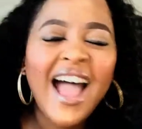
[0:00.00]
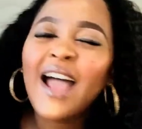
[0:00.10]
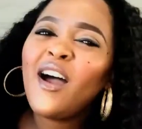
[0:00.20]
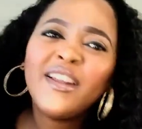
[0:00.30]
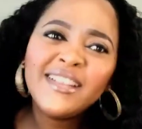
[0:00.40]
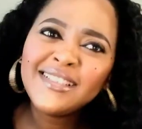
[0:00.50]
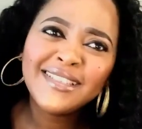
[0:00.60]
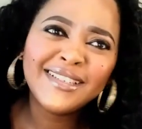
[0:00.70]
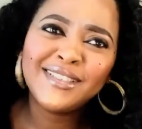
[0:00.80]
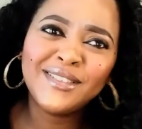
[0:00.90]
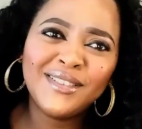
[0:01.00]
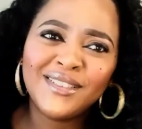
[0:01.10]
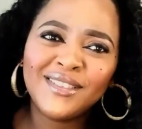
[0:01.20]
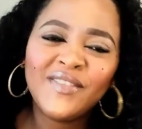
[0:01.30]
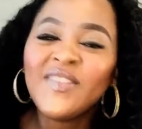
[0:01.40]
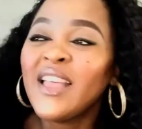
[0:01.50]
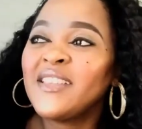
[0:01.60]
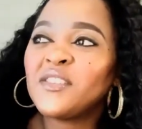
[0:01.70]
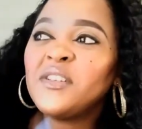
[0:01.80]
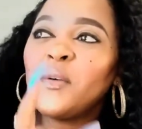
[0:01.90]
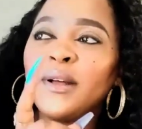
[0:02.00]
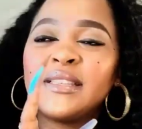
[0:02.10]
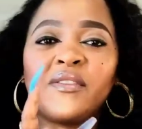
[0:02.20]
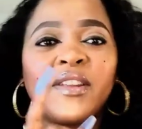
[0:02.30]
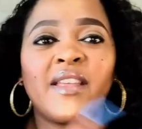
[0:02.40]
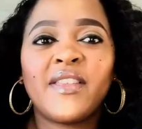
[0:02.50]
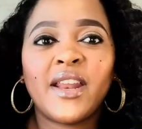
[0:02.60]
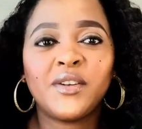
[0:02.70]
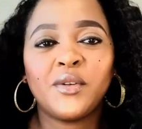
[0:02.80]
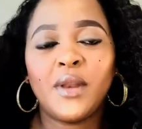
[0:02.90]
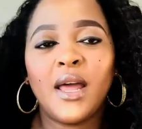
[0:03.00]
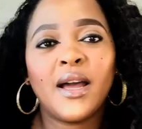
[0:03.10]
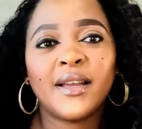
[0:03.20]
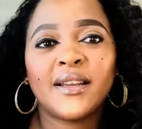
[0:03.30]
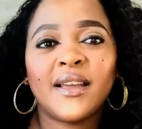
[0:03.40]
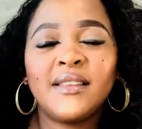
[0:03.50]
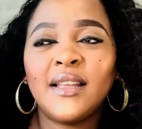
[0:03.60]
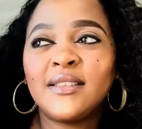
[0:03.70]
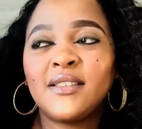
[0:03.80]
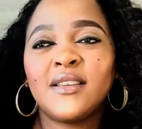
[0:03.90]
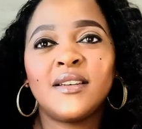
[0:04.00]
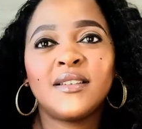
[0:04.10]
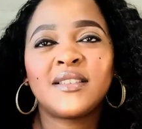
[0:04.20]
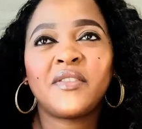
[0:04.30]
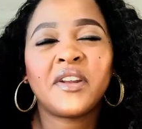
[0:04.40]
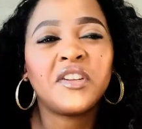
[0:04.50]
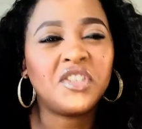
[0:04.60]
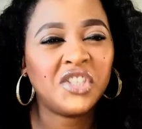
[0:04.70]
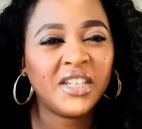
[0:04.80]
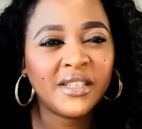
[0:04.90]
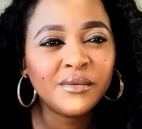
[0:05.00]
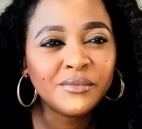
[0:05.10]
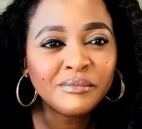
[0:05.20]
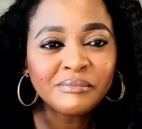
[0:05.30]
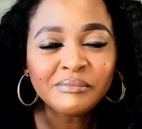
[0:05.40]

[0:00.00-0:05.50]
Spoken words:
I honestly do. There's only one Savannah that I don't like, and that's the Savannah Jean.